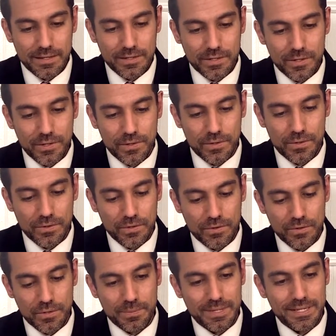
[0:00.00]
to
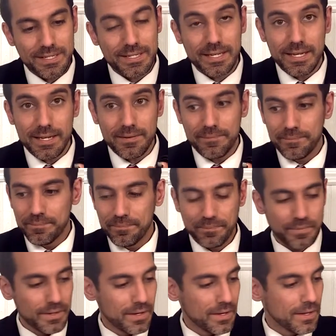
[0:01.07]
USB-C.
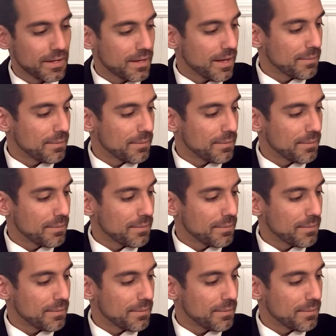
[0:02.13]
I'm